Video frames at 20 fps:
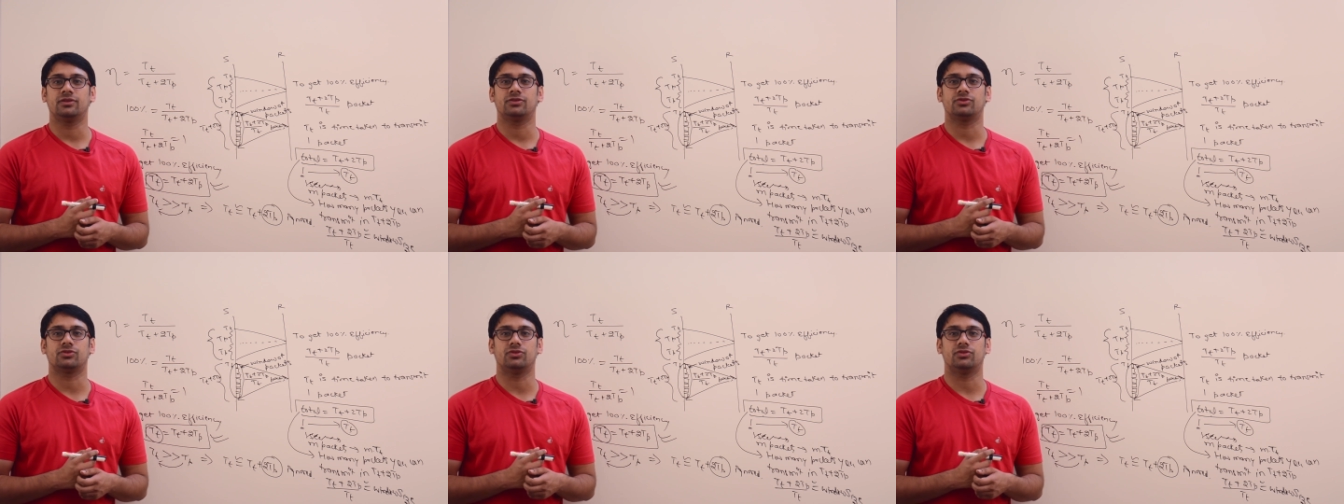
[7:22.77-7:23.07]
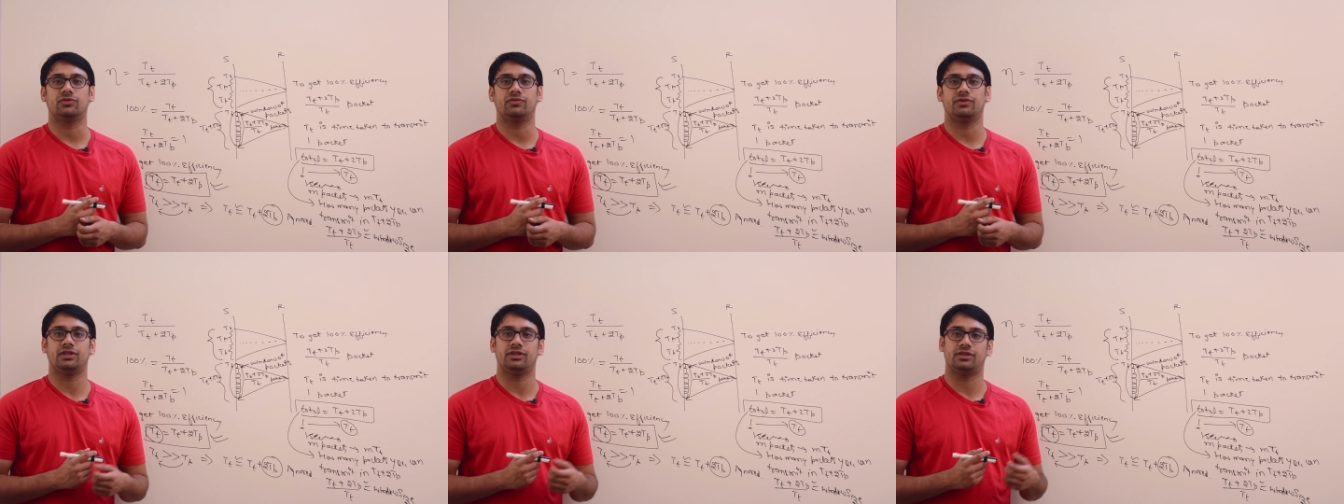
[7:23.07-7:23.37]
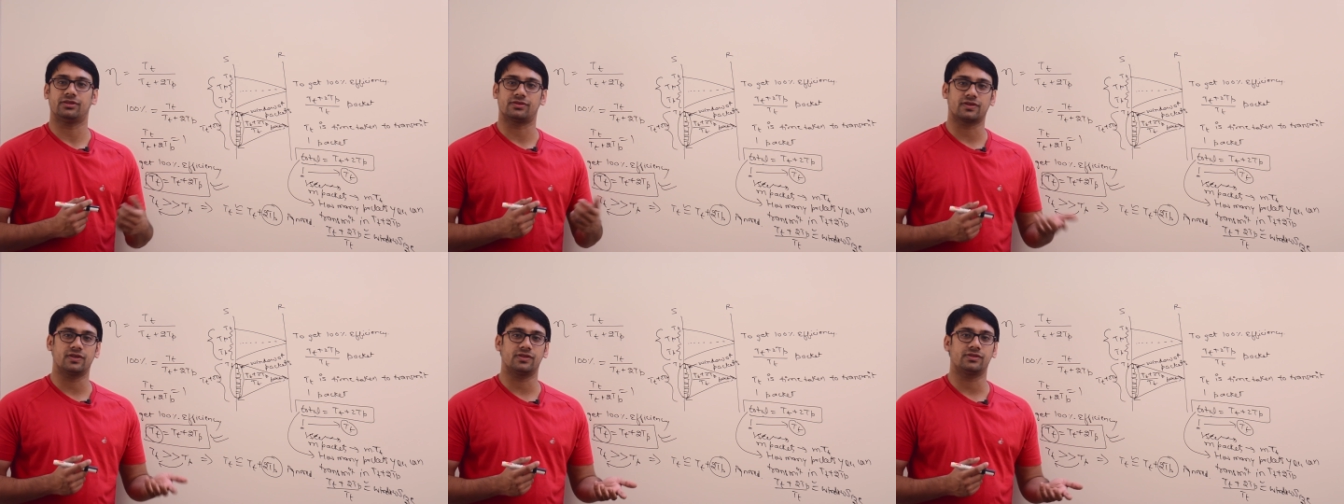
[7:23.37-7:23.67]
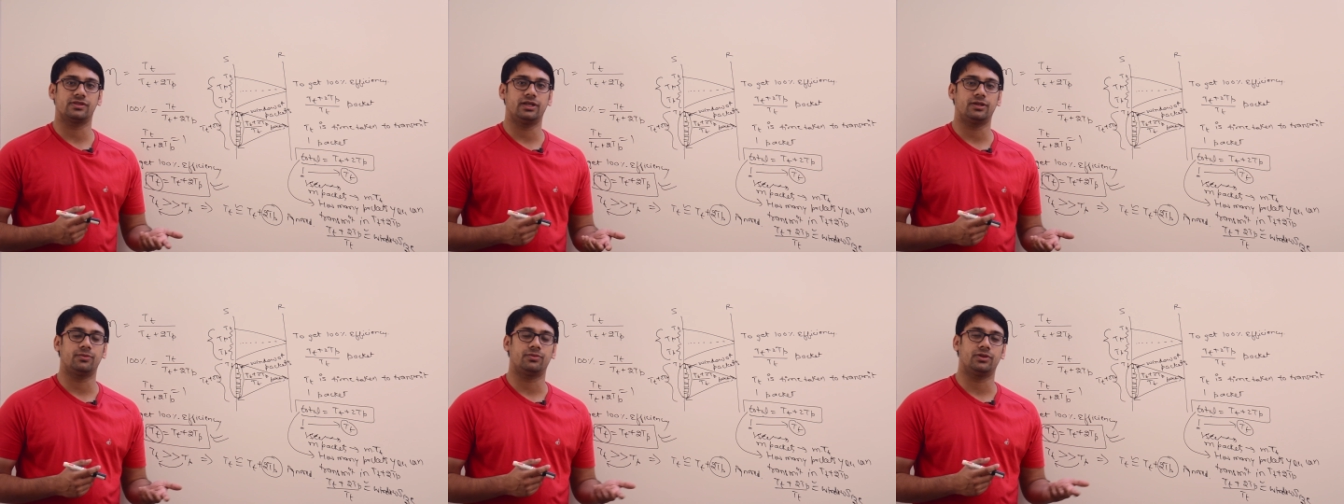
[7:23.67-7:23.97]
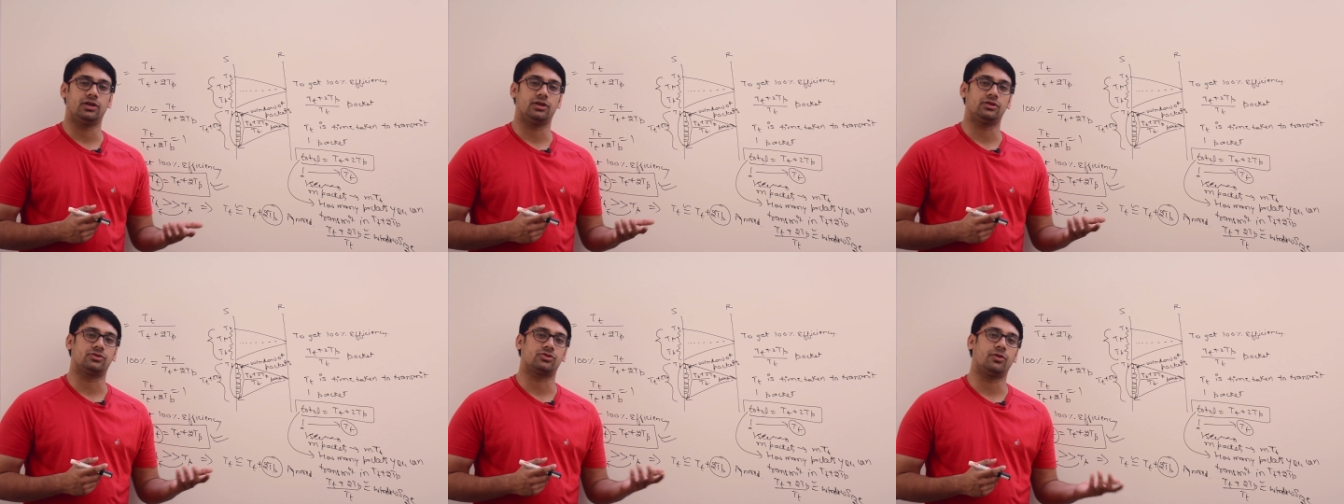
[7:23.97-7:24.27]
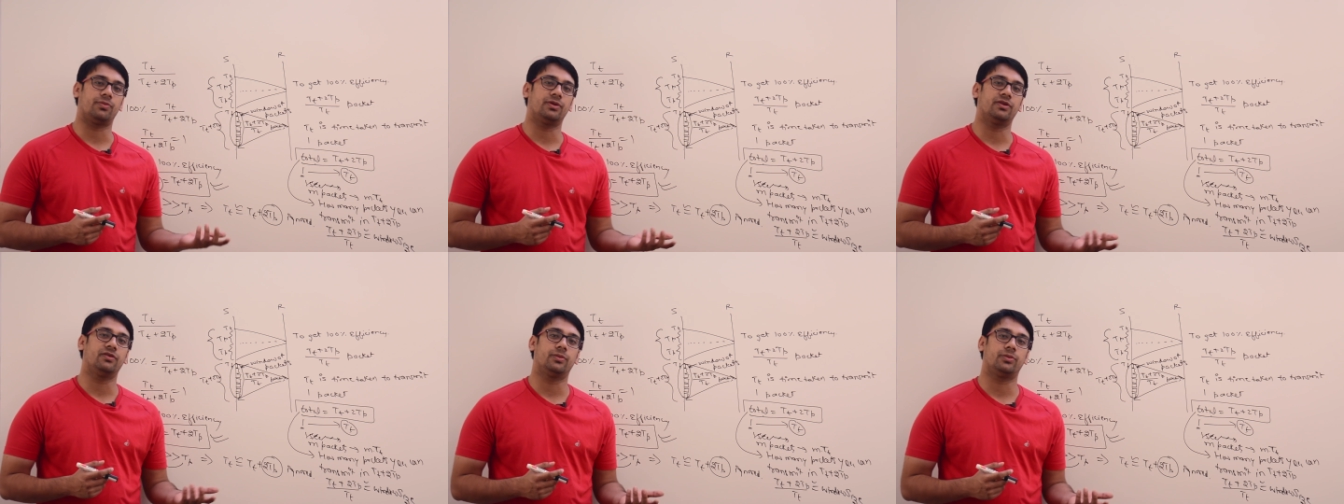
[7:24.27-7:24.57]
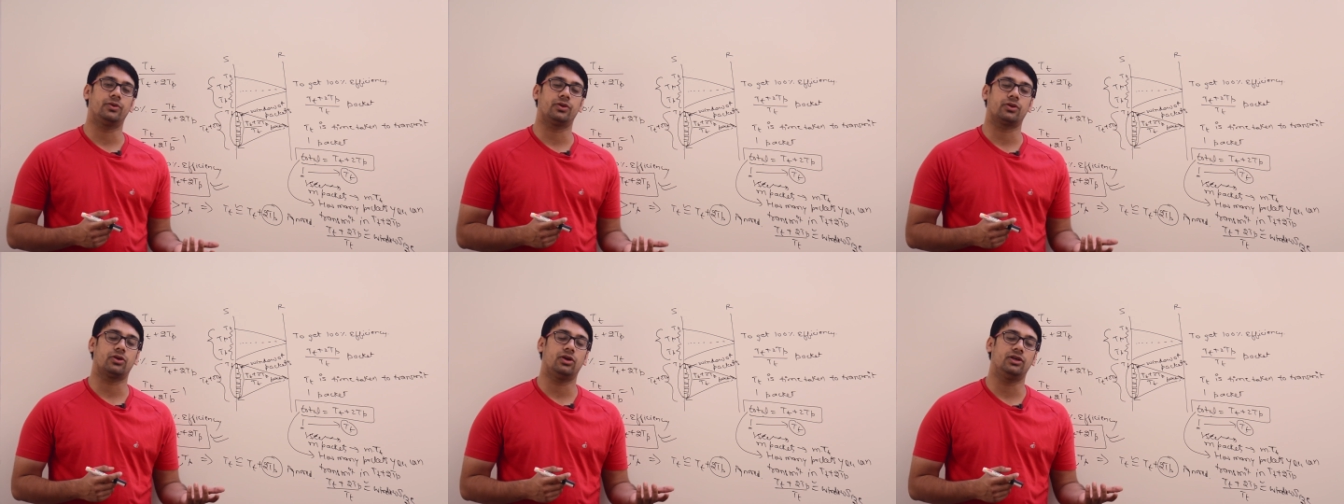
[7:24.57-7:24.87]
So we discussed that uh, stop and wait
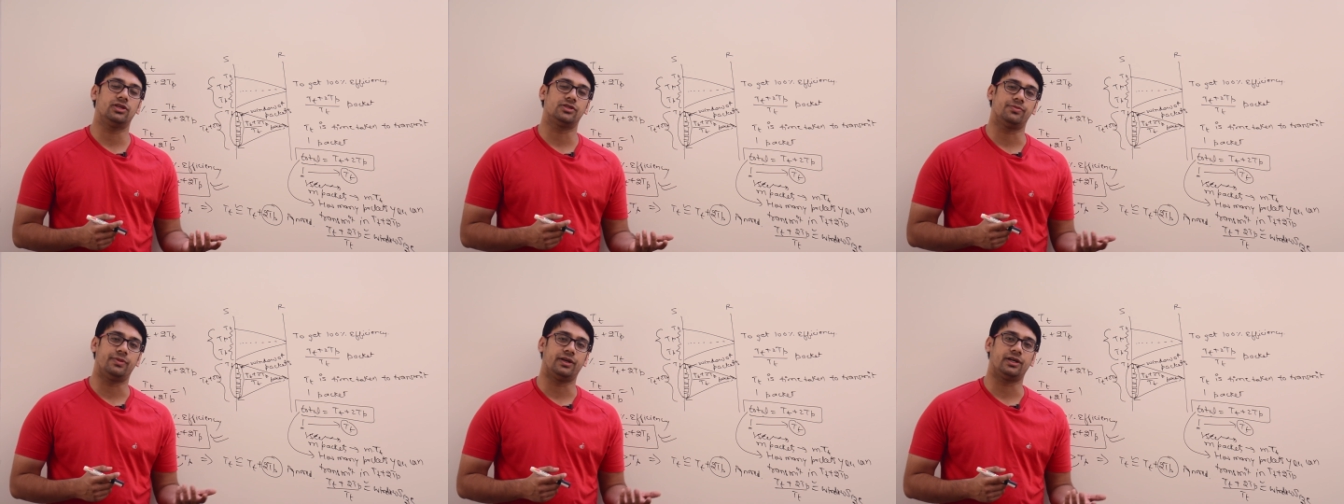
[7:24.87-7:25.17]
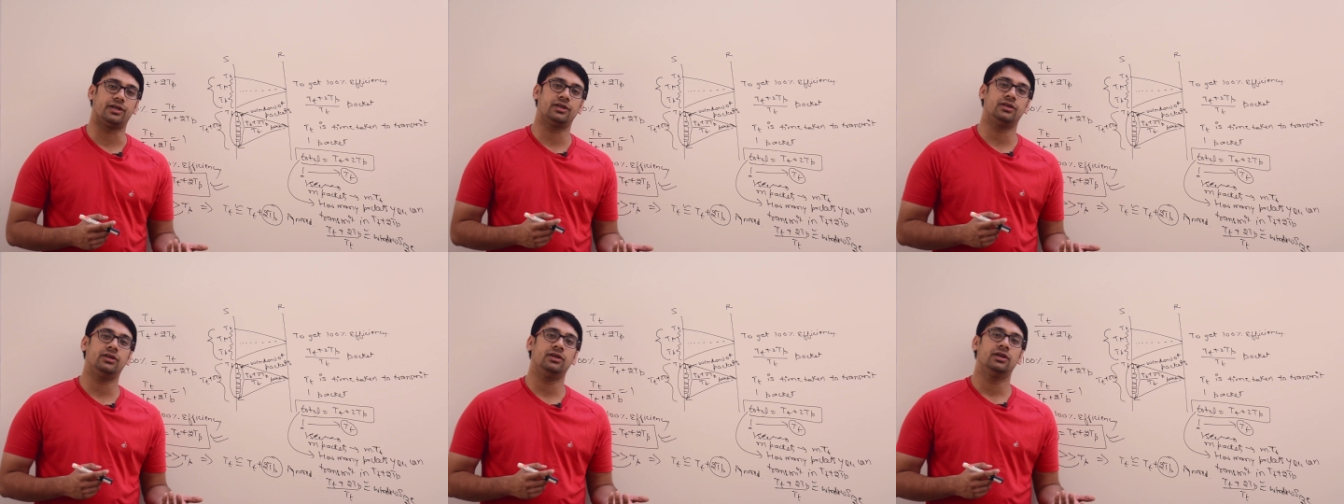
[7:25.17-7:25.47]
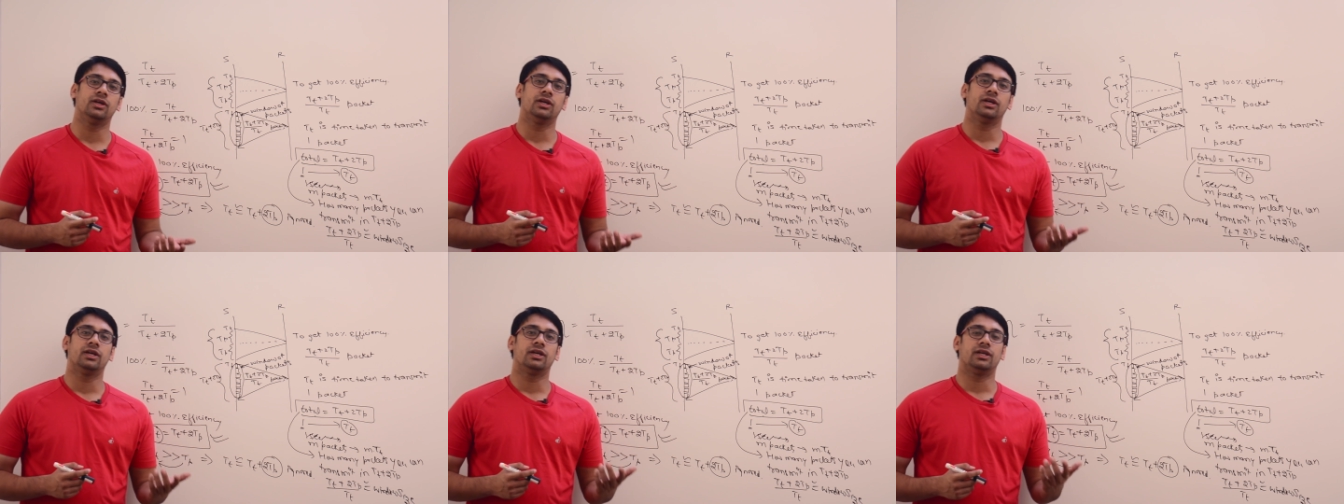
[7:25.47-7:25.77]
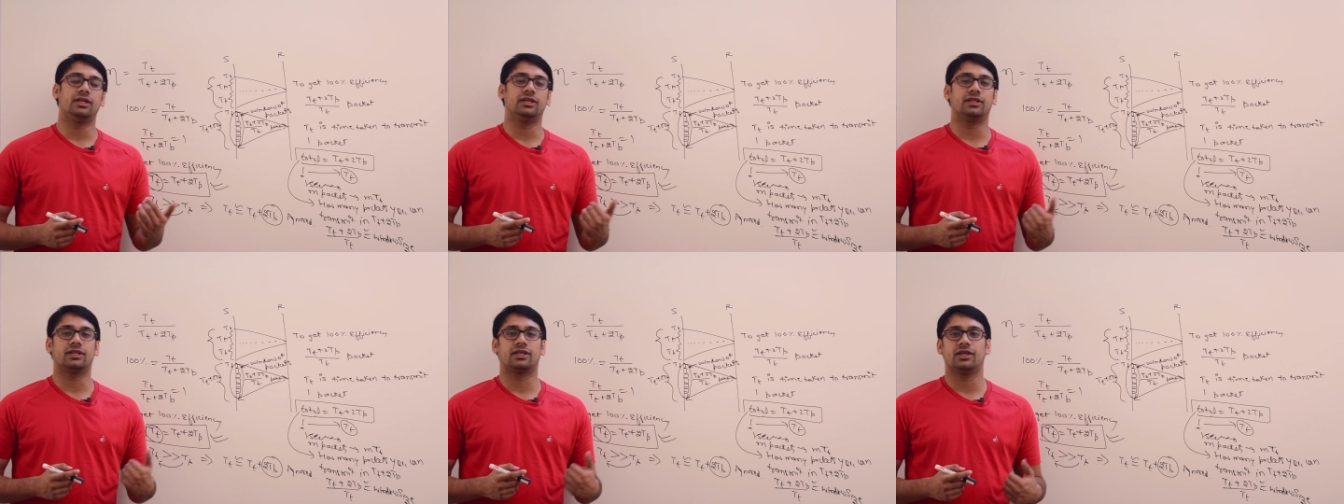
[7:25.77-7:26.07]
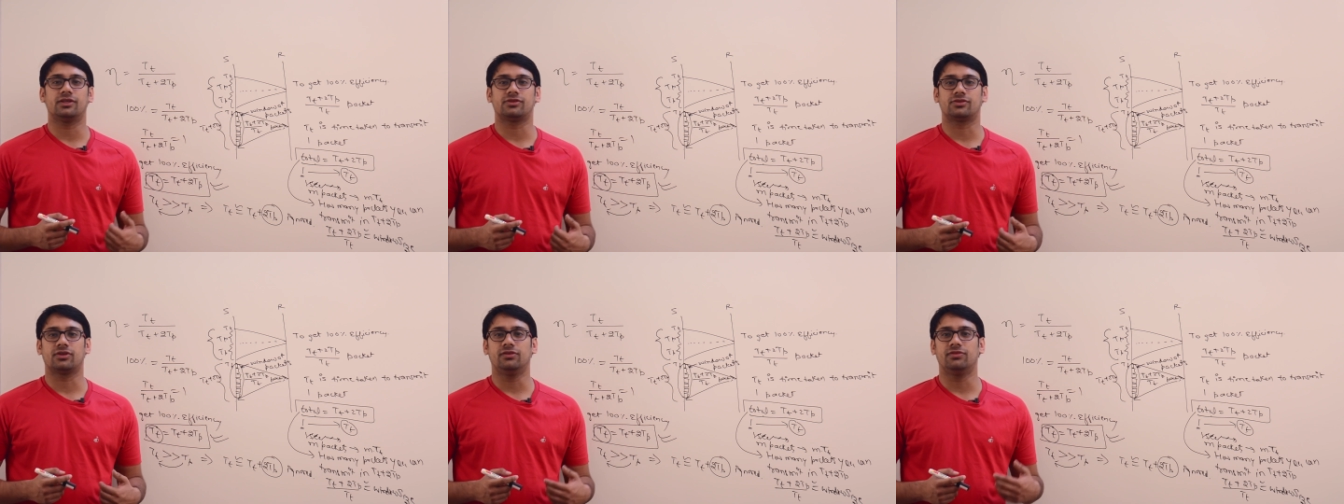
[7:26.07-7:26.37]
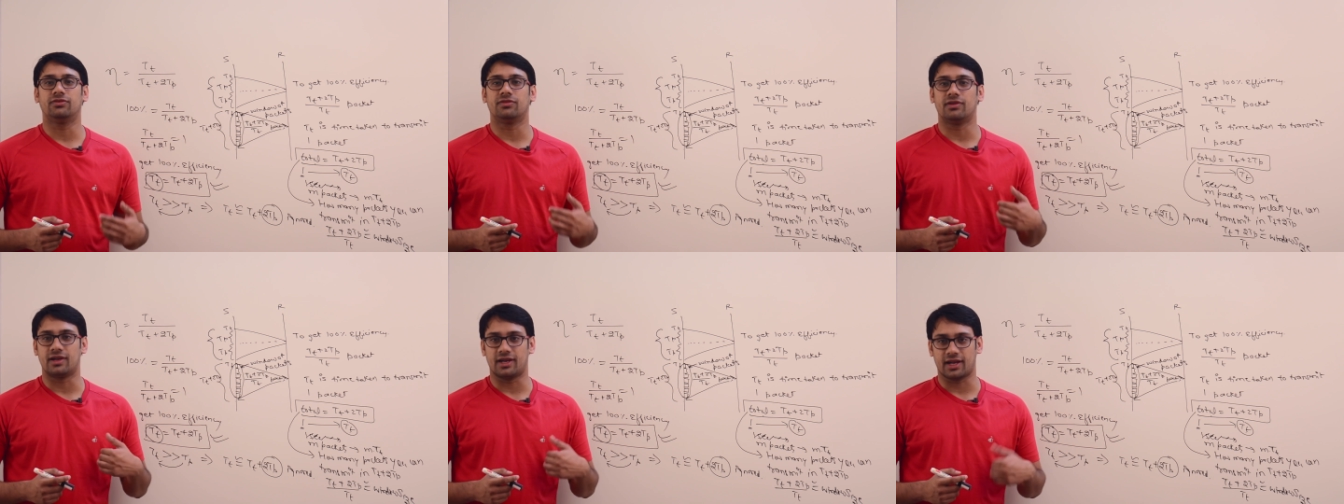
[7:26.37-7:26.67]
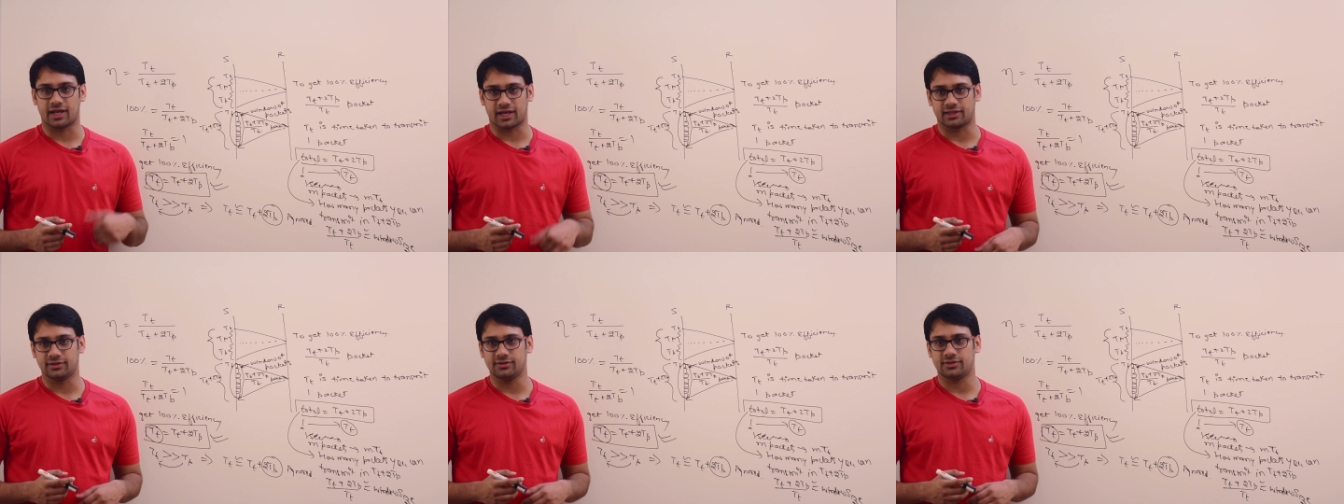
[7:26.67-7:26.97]
protocol is better in case of
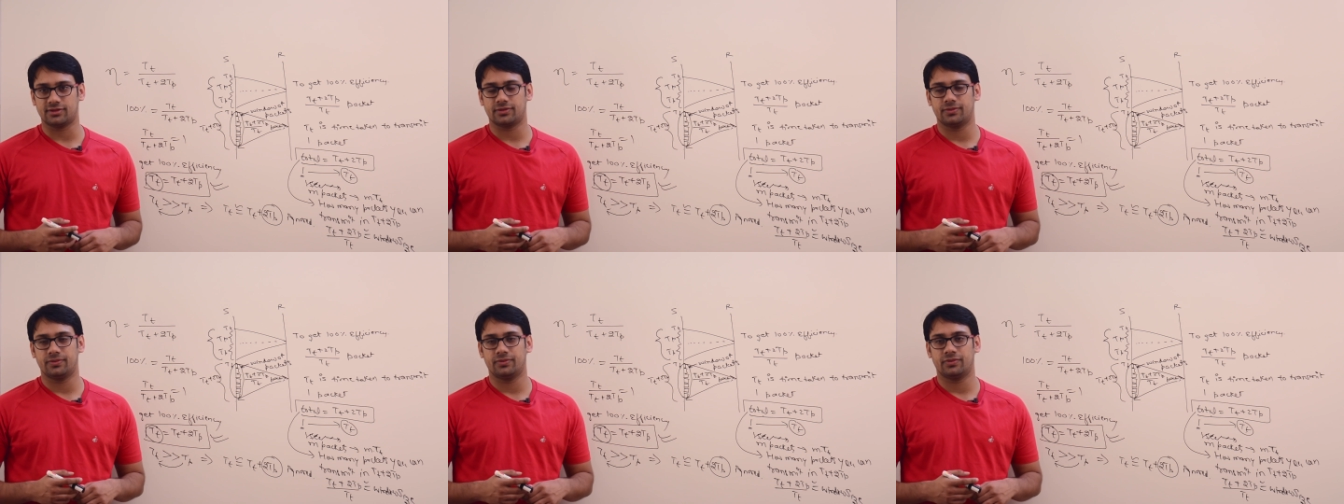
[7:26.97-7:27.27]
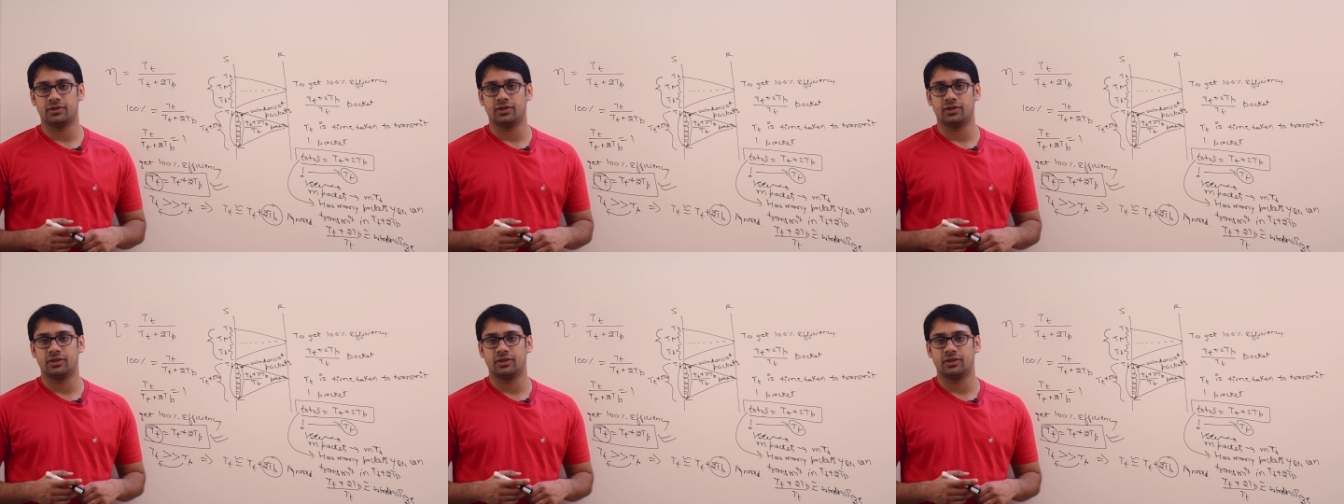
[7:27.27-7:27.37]
LANs.